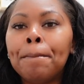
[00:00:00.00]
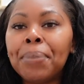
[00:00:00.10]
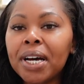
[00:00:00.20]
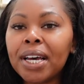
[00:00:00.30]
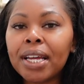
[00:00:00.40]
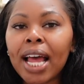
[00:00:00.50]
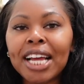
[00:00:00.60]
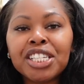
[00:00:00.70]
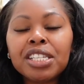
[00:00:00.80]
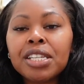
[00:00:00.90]
But
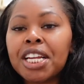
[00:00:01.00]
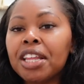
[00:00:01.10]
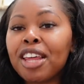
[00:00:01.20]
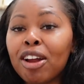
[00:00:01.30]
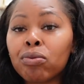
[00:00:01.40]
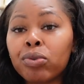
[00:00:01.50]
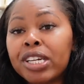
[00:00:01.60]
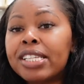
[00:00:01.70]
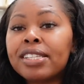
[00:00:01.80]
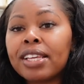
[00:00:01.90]
I just needed that
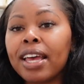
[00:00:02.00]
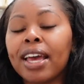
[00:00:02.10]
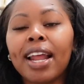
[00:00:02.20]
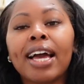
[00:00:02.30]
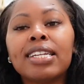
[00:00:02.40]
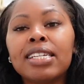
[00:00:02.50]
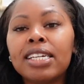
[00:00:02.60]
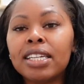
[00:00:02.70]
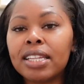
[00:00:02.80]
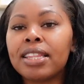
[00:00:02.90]
reset. I
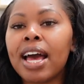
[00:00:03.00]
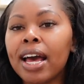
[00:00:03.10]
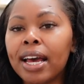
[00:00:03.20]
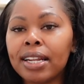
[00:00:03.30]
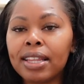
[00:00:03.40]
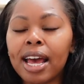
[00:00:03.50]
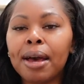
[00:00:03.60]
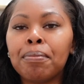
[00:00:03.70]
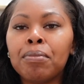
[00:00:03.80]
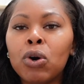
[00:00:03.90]
needed
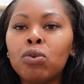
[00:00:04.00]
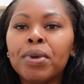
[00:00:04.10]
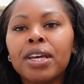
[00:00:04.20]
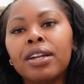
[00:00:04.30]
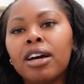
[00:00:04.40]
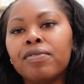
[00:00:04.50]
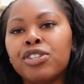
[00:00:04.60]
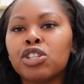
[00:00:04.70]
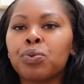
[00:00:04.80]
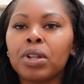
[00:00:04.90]
that moment of
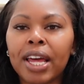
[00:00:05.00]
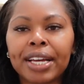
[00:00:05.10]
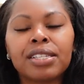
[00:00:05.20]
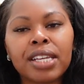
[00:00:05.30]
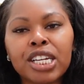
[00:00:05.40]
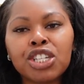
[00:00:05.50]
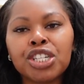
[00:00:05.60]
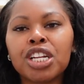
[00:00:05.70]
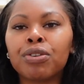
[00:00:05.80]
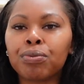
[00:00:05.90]
just
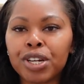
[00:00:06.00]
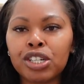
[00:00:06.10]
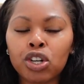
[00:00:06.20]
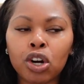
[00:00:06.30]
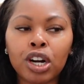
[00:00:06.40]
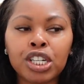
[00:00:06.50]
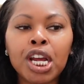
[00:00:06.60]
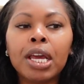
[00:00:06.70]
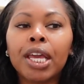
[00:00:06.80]
relaxation and recharge.